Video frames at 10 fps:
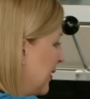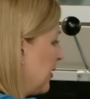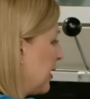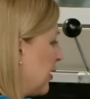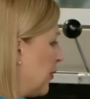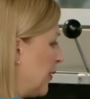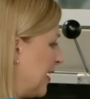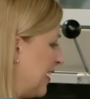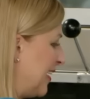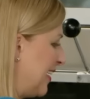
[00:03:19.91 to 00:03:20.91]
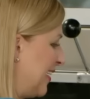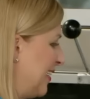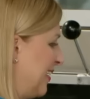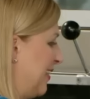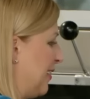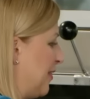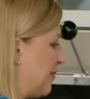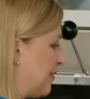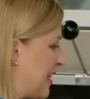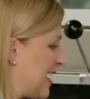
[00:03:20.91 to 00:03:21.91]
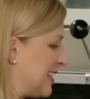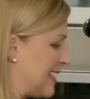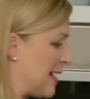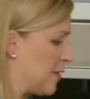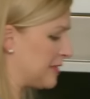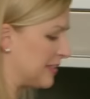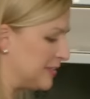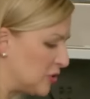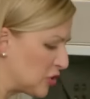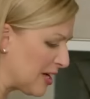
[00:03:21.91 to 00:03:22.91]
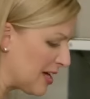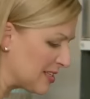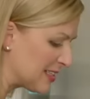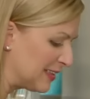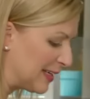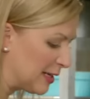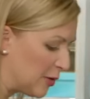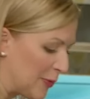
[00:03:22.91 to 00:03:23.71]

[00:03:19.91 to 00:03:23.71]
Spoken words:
here we go. Flattened out and just a little